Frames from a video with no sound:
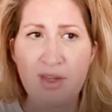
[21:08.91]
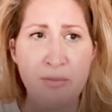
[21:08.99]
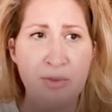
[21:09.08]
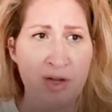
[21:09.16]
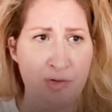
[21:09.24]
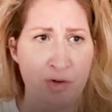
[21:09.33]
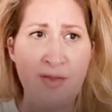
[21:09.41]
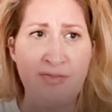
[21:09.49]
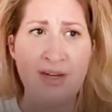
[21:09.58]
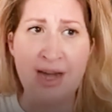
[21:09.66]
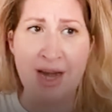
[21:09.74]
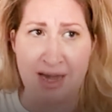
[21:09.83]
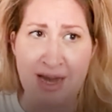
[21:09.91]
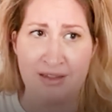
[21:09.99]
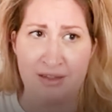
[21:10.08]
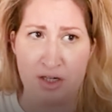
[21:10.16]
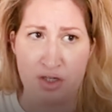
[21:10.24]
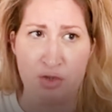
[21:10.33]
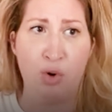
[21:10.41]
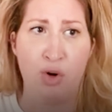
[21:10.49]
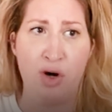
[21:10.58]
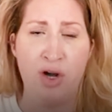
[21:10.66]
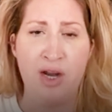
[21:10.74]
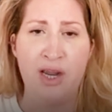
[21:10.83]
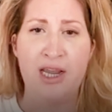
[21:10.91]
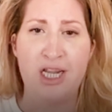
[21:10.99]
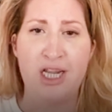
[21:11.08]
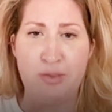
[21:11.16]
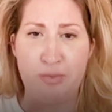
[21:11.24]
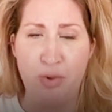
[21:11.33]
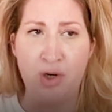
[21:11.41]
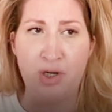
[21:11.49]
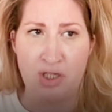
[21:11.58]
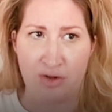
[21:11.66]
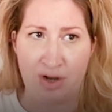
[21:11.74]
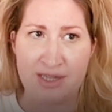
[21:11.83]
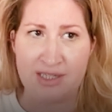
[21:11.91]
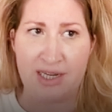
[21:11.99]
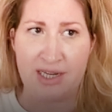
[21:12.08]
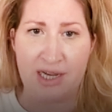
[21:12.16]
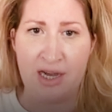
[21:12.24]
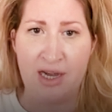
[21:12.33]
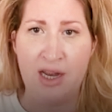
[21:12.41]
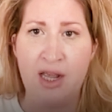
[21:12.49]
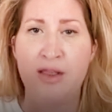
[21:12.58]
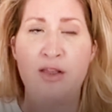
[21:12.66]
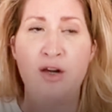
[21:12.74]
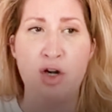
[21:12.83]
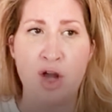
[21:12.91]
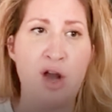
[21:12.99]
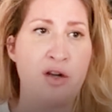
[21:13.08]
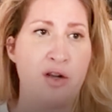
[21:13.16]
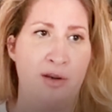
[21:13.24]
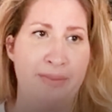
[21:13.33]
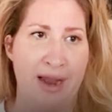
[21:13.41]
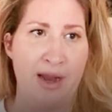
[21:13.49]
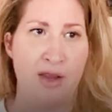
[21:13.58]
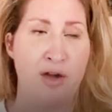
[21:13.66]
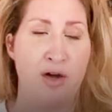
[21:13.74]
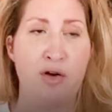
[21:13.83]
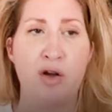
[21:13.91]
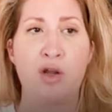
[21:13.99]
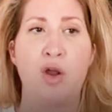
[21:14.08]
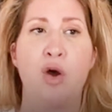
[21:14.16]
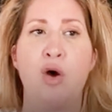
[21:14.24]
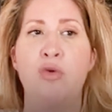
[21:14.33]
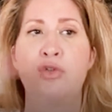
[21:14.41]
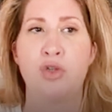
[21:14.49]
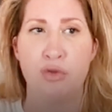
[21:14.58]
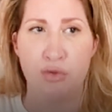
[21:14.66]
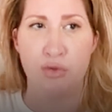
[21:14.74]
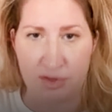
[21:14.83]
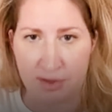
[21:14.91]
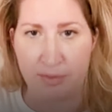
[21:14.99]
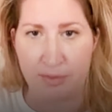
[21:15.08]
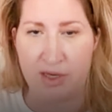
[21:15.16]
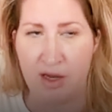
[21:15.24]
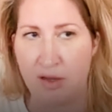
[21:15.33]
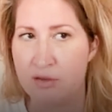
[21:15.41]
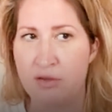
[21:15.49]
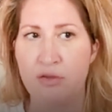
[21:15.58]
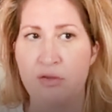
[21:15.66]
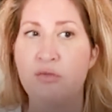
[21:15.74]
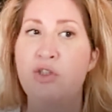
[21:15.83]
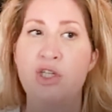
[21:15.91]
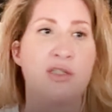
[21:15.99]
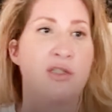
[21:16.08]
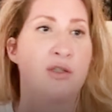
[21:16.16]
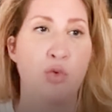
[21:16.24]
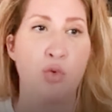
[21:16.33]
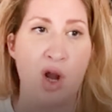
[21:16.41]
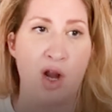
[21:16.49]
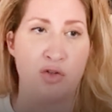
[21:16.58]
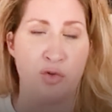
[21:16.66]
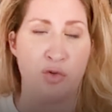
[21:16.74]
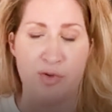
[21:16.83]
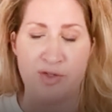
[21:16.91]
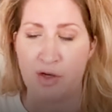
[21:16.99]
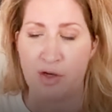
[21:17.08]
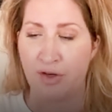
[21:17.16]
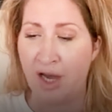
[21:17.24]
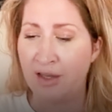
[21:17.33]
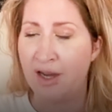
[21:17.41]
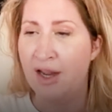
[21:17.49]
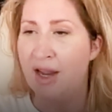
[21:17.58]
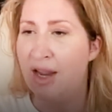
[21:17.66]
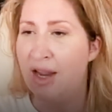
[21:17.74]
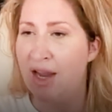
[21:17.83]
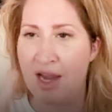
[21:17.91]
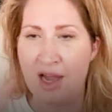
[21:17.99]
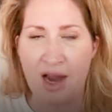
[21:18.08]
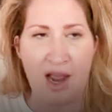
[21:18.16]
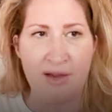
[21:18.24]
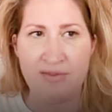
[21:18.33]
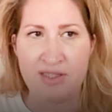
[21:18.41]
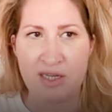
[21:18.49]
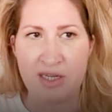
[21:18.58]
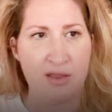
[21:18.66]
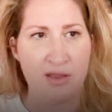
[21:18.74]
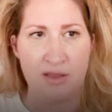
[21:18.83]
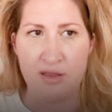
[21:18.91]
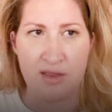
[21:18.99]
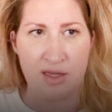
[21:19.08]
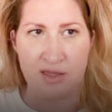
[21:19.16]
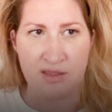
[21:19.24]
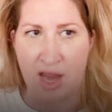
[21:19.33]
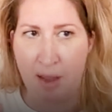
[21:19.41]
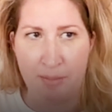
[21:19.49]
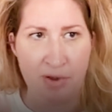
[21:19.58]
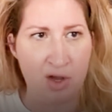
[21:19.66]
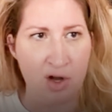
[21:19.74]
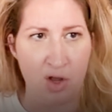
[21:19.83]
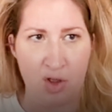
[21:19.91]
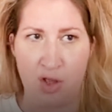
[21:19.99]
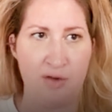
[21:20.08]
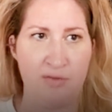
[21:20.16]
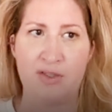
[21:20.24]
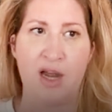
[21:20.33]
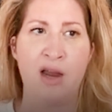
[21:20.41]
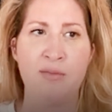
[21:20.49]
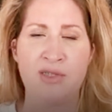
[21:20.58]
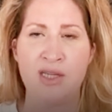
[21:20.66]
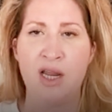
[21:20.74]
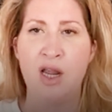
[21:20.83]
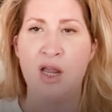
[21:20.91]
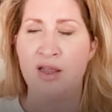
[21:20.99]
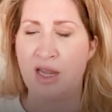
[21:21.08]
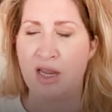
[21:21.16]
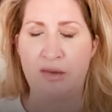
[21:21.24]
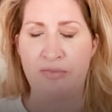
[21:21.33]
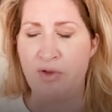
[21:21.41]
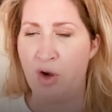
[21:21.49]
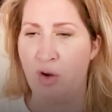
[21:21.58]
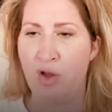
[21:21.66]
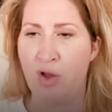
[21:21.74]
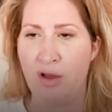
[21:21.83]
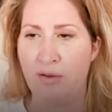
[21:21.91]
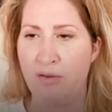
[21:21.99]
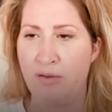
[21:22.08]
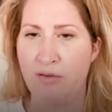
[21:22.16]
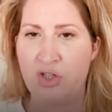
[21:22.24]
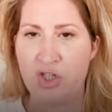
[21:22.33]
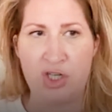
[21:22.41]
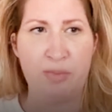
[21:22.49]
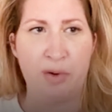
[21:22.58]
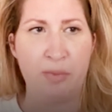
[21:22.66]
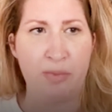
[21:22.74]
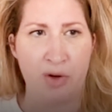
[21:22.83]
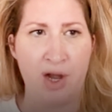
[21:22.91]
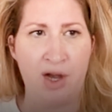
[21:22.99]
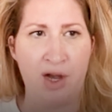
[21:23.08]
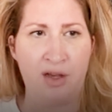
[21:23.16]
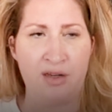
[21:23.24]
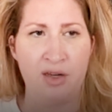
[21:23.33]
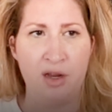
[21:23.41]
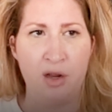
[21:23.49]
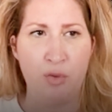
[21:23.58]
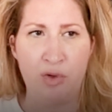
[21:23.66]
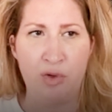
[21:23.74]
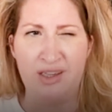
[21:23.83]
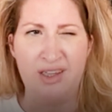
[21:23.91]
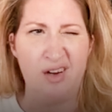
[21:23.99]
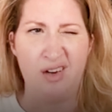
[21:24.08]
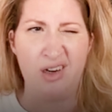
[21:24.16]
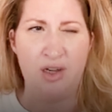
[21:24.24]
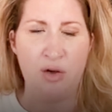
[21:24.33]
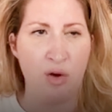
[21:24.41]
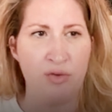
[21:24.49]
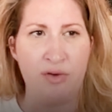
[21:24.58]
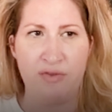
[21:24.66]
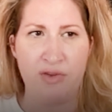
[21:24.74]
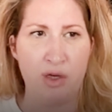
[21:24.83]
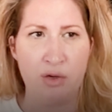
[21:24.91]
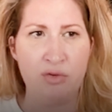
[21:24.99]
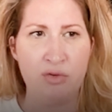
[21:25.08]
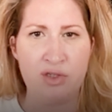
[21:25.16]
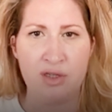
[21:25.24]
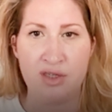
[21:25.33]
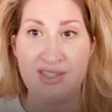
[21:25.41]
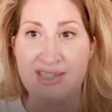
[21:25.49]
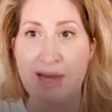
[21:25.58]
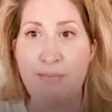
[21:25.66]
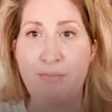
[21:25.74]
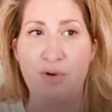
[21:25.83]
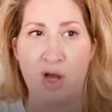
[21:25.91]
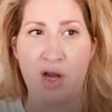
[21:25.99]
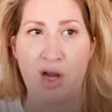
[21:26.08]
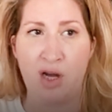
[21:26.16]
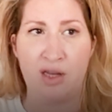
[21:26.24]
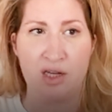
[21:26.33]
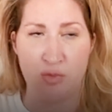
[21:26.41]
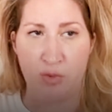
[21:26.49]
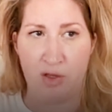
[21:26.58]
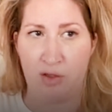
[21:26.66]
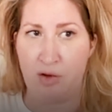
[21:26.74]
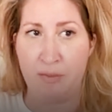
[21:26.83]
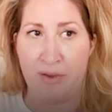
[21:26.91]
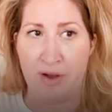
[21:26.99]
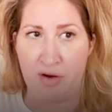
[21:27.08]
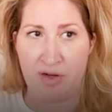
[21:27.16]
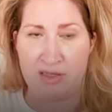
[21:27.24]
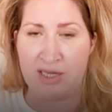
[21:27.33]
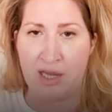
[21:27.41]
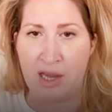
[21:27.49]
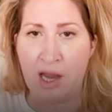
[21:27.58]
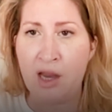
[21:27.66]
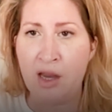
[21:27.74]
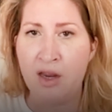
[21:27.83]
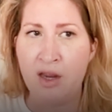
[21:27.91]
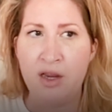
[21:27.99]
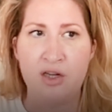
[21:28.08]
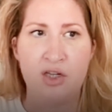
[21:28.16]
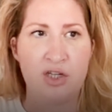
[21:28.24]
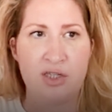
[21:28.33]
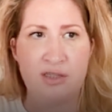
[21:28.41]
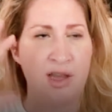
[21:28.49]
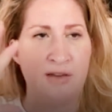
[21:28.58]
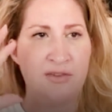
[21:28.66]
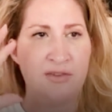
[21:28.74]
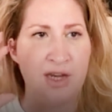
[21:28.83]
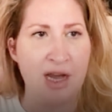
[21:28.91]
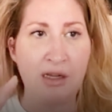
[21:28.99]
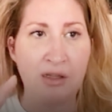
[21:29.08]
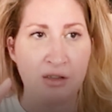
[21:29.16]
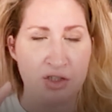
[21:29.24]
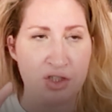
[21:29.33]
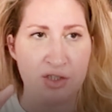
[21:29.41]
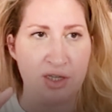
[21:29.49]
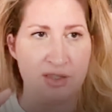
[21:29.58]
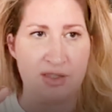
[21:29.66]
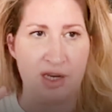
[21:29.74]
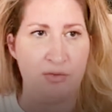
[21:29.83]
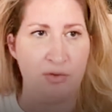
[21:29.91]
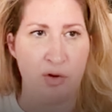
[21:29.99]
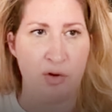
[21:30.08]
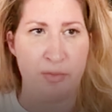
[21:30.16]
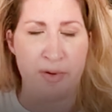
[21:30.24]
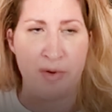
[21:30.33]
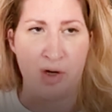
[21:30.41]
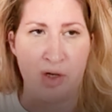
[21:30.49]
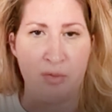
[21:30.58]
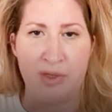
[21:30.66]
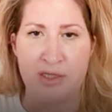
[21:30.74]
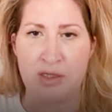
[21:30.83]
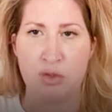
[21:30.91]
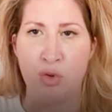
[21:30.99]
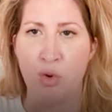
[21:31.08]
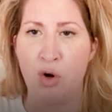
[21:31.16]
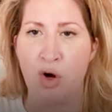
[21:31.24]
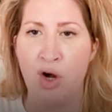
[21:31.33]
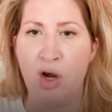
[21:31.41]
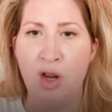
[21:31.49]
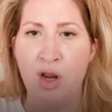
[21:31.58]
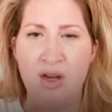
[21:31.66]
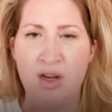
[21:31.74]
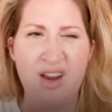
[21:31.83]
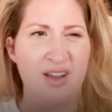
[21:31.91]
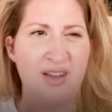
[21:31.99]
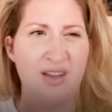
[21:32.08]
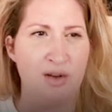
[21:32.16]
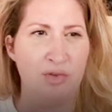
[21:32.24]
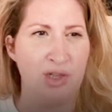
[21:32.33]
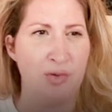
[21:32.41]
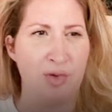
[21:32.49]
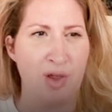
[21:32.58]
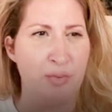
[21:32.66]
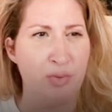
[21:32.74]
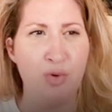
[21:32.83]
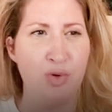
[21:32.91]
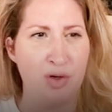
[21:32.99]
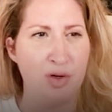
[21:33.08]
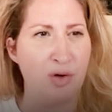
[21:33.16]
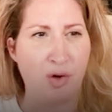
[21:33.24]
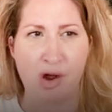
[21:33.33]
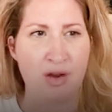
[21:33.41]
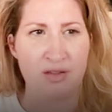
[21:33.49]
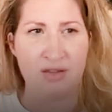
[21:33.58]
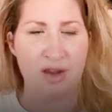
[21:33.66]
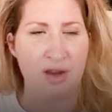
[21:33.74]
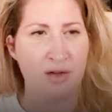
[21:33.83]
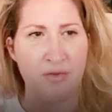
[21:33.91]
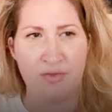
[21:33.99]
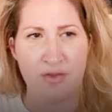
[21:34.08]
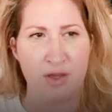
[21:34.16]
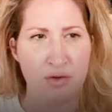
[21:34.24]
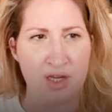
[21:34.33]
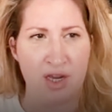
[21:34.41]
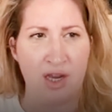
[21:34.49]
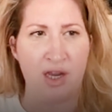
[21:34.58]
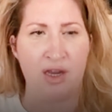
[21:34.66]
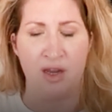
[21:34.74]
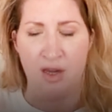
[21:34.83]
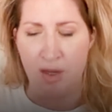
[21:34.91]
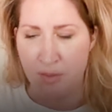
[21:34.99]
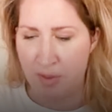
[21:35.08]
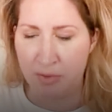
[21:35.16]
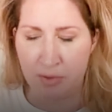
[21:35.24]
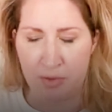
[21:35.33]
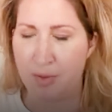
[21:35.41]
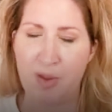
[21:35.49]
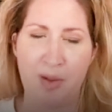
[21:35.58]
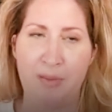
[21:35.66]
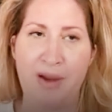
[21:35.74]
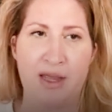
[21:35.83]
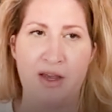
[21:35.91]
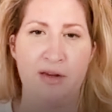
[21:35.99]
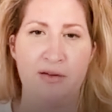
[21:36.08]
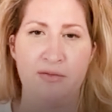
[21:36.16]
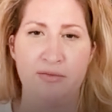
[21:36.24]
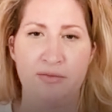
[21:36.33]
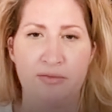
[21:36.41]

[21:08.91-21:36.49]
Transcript: But if you left it in English or it's poorly translated, they're not going to buy it. They're going to go to somebody else, which is 100% correct. And I've seen this happen a lot of times. Like, cheaper product with literally no reviews, same product as what the competitor is selling, just left in English, let's say for European marketplaces, or not done really well, poor content, confusing. People don't want to buy that.